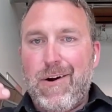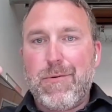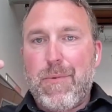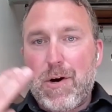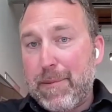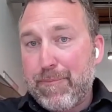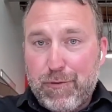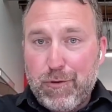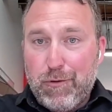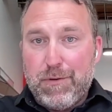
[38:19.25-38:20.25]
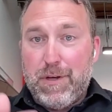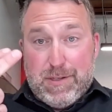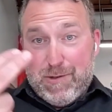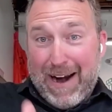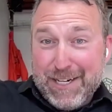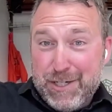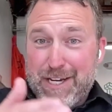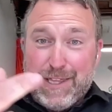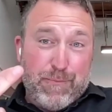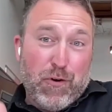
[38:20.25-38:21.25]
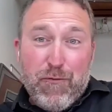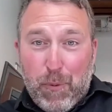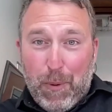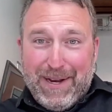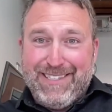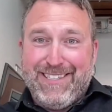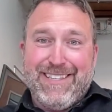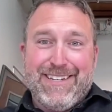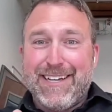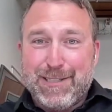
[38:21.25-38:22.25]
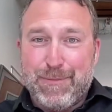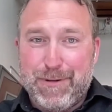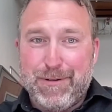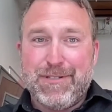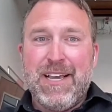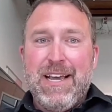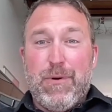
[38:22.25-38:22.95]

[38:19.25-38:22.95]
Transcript: go-to-market proof, the strategy and the proof points and the customers.